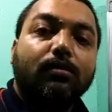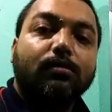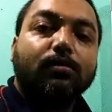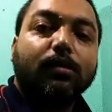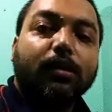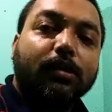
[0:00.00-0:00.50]

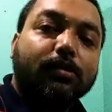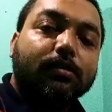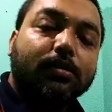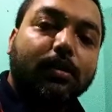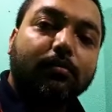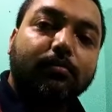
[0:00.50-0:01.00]
So let
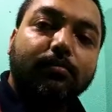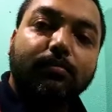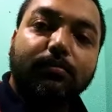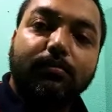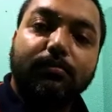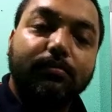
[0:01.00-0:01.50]
us
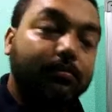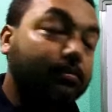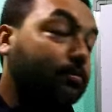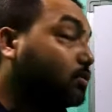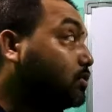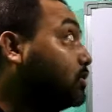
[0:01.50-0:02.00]
come
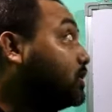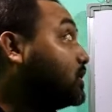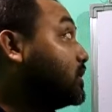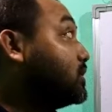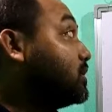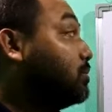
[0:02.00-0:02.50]
to
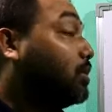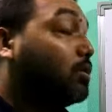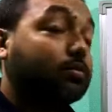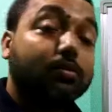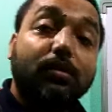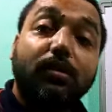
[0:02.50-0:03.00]
discuss
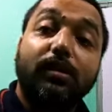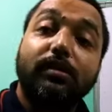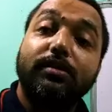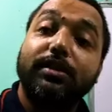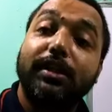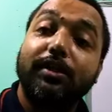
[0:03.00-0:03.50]
about the
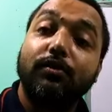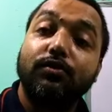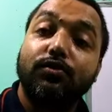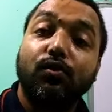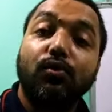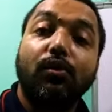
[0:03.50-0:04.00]
shadow
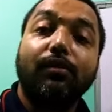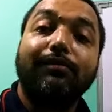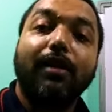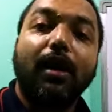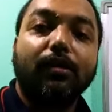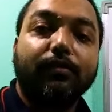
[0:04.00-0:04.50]
zone
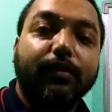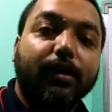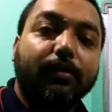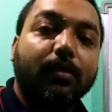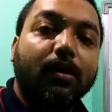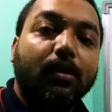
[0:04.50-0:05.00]
of
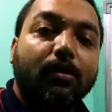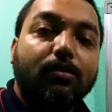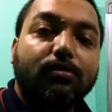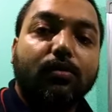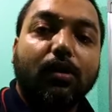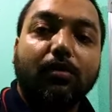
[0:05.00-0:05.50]
earthquake.
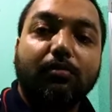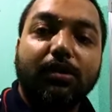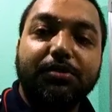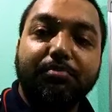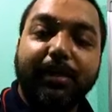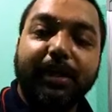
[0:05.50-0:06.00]
So how
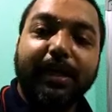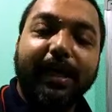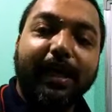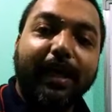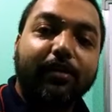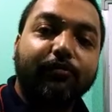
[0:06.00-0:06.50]
much big a
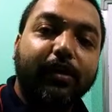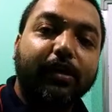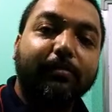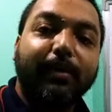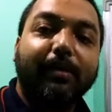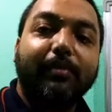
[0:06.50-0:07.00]

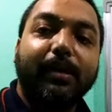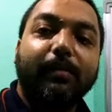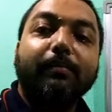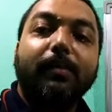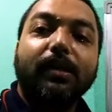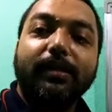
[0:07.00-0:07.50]
earthquake may
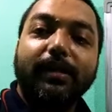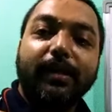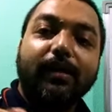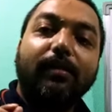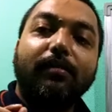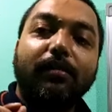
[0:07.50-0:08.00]
be, but
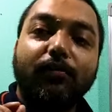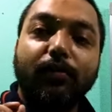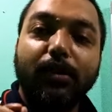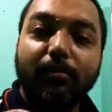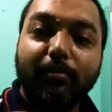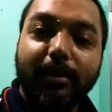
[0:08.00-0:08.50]
there
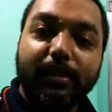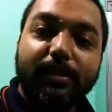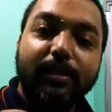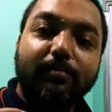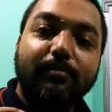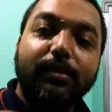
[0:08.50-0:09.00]
will be
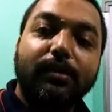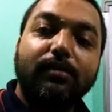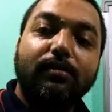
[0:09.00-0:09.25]
some